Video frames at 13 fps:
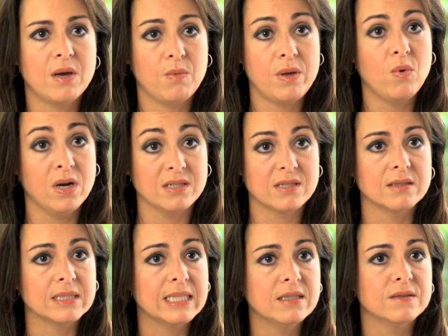that we want to
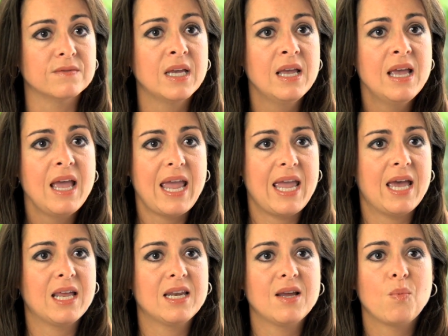live.
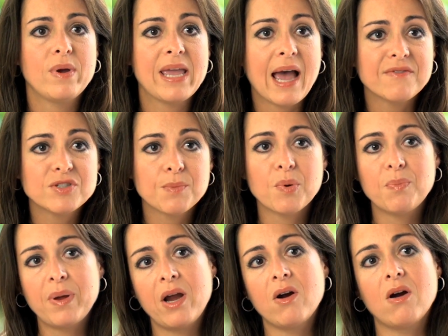And we have to
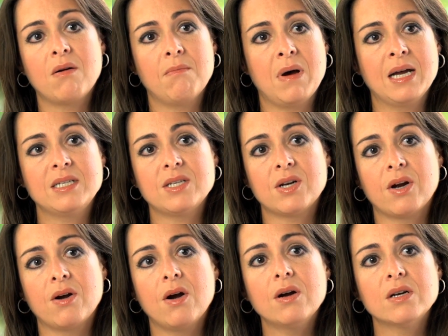prepare our mind and
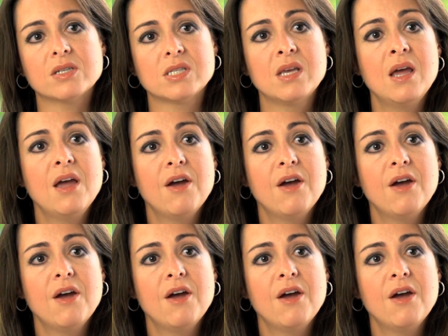our hearts